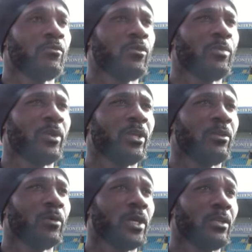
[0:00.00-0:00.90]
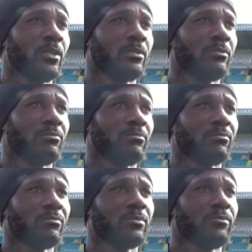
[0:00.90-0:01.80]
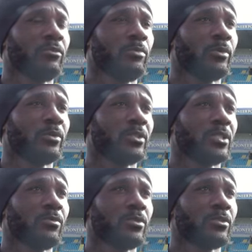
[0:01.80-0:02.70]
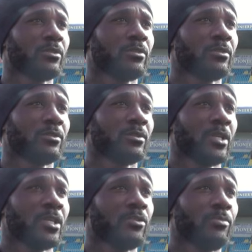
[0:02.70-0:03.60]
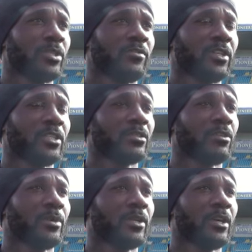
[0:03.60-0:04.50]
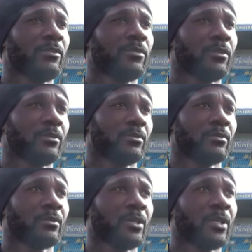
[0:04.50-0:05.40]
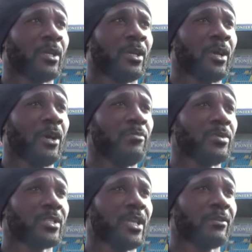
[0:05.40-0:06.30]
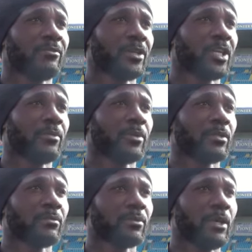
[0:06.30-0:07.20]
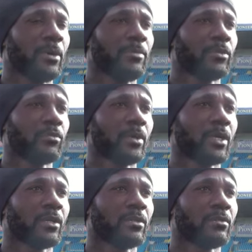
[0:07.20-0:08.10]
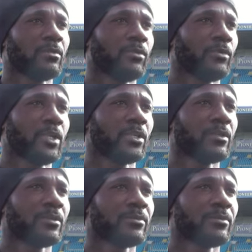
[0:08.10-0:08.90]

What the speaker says: We play well and 3 points, it was the best thing is coming after I missed like 3 games, and I'm happy to back and we're winning.